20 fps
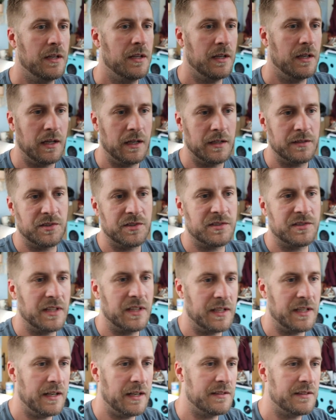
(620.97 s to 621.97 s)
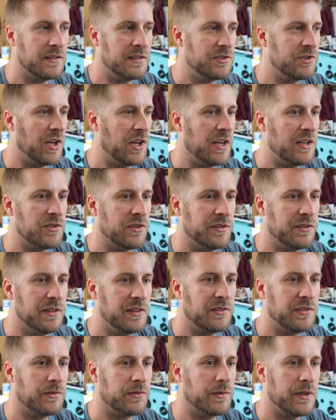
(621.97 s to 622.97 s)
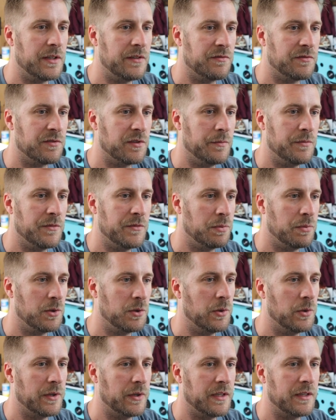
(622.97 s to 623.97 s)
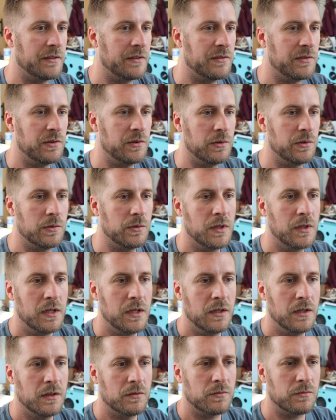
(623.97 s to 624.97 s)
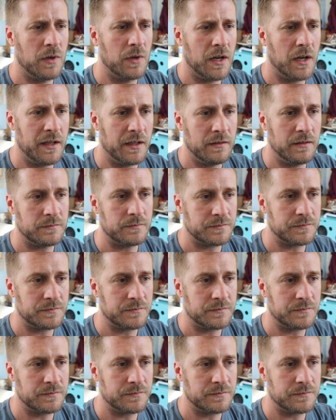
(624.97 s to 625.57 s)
just to get it to change on this screen from deploying to running.